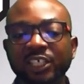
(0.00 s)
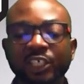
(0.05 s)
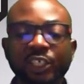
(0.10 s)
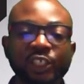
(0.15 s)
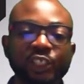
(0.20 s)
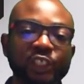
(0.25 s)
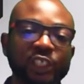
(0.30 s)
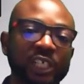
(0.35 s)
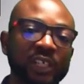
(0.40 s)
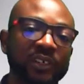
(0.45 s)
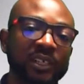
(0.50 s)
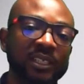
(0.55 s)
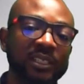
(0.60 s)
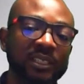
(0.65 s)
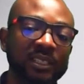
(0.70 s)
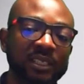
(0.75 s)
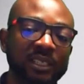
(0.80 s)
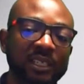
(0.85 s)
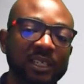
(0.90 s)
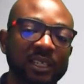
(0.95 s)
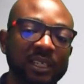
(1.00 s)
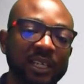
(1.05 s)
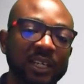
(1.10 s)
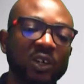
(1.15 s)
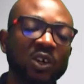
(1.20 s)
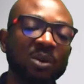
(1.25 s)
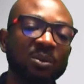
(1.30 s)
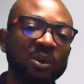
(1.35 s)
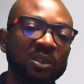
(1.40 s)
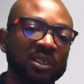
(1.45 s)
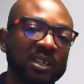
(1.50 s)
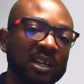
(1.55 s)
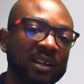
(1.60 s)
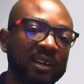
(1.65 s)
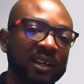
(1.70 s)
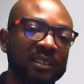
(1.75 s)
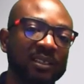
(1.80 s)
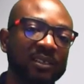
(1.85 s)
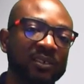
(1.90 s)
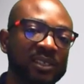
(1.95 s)
sharing a common
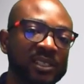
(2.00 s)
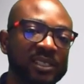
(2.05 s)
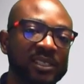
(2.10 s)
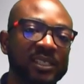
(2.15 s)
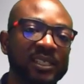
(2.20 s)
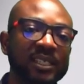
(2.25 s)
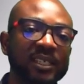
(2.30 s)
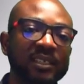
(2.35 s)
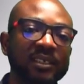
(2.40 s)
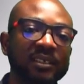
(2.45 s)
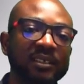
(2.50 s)
characteristic.